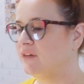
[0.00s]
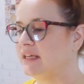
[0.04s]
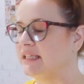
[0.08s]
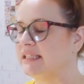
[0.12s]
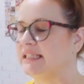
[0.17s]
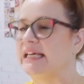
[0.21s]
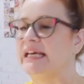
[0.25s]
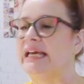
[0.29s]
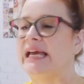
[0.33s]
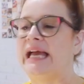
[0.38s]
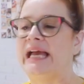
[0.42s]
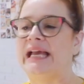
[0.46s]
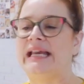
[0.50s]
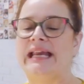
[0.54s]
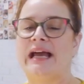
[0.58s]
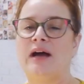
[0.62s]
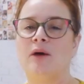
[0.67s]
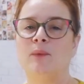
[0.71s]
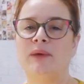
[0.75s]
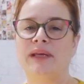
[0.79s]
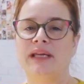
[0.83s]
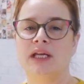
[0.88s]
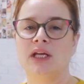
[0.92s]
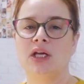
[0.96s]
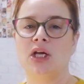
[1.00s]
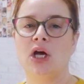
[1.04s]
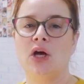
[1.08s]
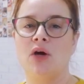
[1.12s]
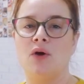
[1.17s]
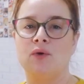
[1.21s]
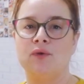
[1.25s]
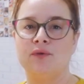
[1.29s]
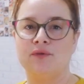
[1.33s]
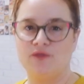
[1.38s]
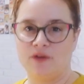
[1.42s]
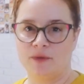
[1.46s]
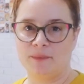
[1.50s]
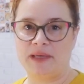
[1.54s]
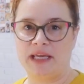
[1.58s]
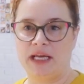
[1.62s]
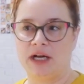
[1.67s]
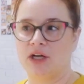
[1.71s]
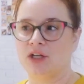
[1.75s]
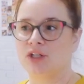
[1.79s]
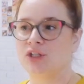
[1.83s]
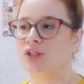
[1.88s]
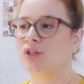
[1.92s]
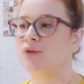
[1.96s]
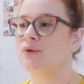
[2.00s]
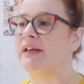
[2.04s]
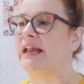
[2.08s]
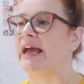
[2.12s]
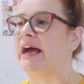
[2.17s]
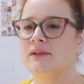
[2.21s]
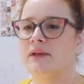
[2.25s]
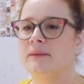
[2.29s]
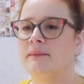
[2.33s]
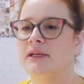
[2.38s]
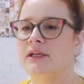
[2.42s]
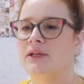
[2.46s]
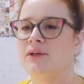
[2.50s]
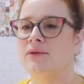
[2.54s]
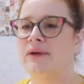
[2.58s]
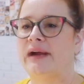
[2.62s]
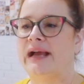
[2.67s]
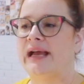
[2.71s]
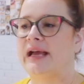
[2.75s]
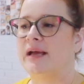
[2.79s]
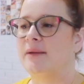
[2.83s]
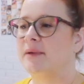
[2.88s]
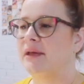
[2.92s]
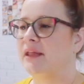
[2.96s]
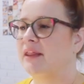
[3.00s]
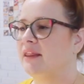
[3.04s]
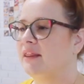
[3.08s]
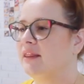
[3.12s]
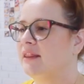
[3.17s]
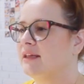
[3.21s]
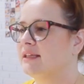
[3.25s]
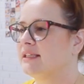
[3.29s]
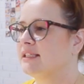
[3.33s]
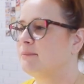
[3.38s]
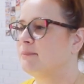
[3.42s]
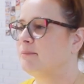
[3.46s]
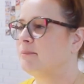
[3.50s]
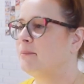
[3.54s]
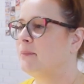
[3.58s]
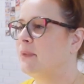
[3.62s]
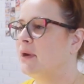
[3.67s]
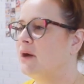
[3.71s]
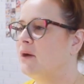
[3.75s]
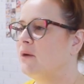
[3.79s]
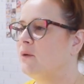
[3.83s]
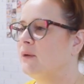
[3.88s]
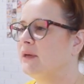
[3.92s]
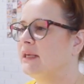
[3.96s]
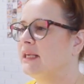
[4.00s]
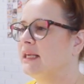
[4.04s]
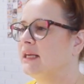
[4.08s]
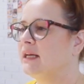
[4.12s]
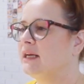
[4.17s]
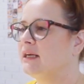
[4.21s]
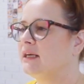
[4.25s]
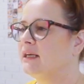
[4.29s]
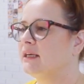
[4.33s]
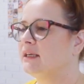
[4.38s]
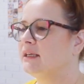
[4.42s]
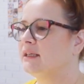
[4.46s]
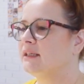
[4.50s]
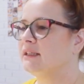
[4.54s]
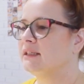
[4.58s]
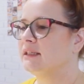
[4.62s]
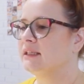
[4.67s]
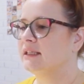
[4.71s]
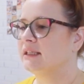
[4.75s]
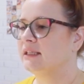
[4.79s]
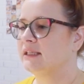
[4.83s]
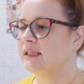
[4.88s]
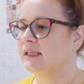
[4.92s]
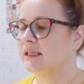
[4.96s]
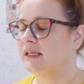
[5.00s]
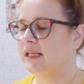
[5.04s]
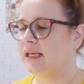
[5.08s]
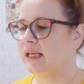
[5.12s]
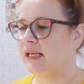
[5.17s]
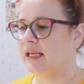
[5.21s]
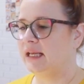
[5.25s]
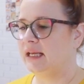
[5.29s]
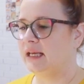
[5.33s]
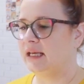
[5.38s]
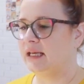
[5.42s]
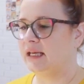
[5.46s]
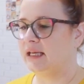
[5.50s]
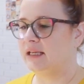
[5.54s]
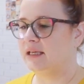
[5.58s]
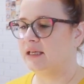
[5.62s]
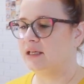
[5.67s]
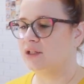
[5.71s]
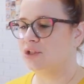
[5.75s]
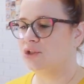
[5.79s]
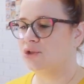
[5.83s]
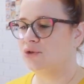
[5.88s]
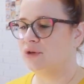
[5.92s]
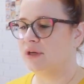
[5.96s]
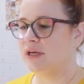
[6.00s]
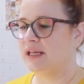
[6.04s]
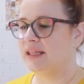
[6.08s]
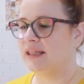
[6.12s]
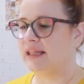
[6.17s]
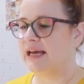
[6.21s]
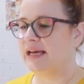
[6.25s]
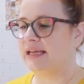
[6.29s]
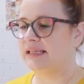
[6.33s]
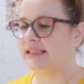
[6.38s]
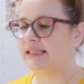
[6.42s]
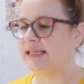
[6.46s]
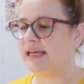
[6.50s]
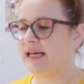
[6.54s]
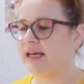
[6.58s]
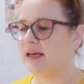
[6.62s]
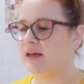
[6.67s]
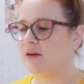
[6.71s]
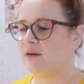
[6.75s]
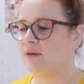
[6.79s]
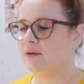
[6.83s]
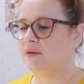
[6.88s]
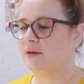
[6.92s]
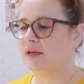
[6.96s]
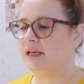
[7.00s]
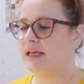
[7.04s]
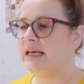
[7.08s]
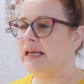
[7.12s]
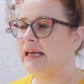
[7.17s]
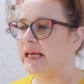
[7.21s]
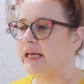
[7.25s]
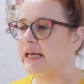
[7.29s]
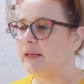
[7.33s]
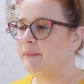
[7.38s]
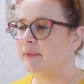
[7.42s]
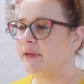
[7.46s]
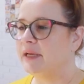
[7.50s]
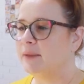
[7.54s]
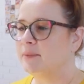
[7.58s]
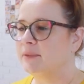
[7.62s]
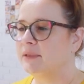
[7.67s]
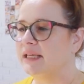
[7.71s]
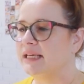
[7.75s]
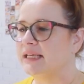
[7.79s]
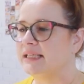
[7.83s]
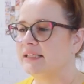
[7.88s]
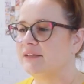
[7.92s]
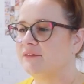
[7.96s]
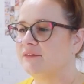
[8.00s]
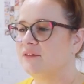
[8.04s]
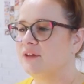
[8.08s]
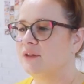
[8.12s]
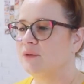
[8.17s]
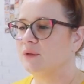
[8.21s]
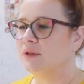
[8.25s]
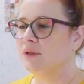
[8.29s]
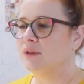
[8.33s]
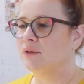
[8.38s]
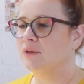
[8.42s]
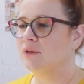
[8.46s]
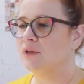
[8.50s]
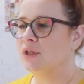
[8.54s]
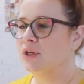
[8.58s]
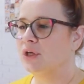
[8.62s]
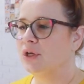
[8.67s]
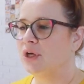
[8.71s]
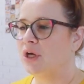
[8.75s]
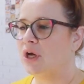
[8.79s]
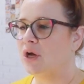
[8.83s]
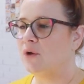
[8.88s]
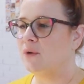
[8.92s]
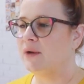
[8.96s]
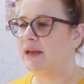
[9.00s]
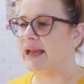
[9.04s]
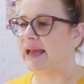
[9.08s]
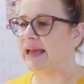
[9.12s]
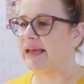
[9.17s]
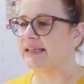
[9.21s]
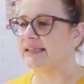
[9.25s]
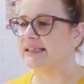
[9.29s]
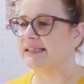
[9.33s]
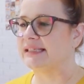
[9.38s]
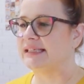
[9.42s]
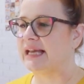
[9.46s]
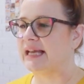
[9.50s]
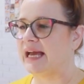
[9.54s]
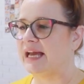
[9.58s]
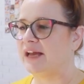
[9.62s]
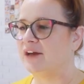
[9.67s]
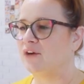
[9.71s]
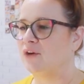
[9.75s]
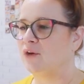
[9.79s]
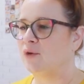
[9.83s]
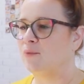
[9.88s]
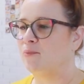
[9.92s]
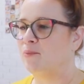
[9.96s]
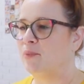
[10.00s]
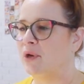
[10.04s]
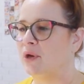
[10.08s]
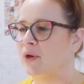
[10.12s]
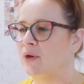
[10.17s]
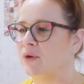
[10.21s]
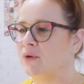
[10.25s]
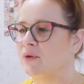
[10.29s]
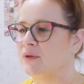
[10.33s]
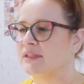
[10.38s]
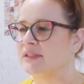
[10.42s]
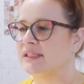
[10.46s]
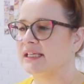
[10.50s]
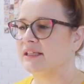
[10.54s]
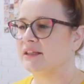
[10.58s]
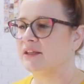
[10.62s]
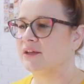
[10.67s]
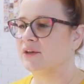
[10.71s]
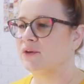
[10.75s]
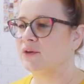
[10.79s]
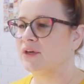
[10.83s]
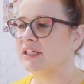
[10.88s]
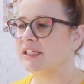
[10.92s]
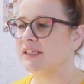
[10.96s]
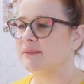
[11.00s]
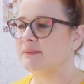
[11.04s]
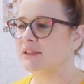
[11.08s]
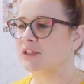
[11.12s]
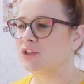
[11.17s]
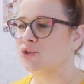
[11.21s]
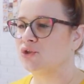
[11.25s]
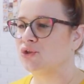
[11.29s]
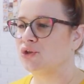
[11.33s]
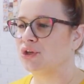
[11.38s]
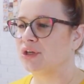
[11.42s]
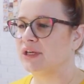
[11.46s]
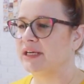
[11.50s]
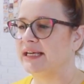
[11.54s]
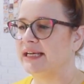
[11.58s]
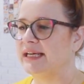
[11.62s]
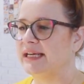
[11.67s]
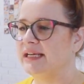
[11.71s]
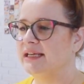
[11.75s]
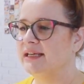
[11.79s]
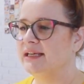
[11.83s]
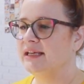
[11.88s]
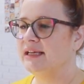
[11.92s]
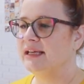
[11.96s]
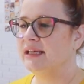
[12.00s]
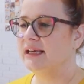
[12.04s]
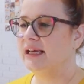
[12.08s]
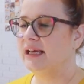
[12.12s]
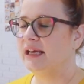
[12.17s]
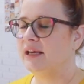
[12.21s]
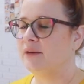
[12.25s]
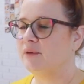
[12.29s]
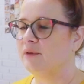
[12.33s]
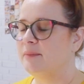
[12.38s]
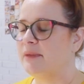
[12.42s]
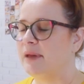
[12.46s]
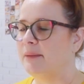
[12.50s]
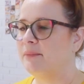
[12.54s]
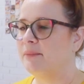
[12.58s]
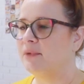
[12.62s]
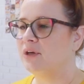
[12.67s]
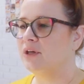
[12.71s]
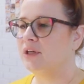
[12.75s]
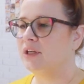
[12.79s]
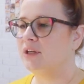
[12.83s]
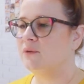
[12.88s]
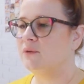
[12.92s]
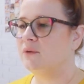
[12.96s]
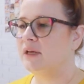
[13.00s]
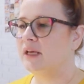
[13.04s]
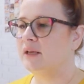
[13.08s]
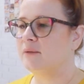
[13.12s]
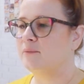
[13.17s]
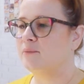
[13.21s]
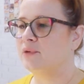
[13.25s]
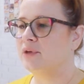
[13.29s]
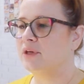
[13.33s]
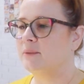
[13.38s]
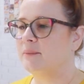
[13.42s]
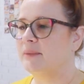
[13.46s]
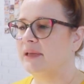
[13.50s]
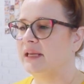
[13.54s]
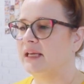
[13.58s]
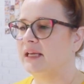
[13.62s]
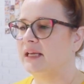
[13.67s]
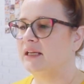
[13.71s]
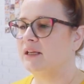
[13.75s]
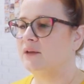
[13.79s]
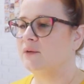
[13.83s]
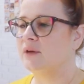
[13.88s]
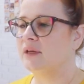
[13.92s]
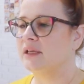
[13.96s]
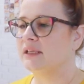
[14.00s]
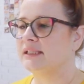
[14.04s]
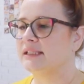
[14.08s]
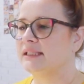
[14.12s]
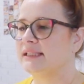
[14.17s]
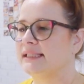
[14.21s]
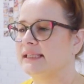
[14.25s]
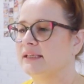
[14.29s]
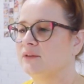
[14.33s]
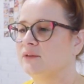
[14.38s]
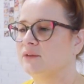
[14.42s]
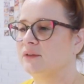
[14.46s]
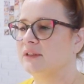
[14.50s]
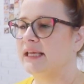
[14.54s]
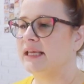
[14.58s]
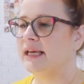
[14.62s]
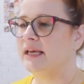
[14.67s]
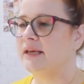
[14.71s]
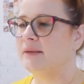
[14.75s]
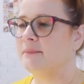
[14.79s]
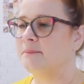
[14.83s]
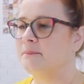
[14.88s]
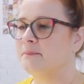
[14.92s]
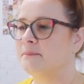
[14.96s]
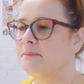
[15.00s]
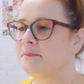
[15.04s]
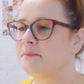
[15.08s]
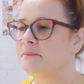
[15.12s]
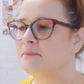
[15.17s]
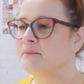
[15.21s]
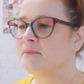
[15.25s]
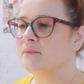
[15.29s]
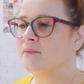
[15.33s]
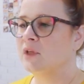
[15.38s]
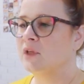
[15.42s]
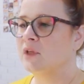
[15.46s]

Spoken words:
Perfect, and now we can go from here. So I'm gonna grab this bow here and shrink that down. I'm gonna place a few little coquette style bows in the Christmas tree. And remember, you can put them in, you can tilt them,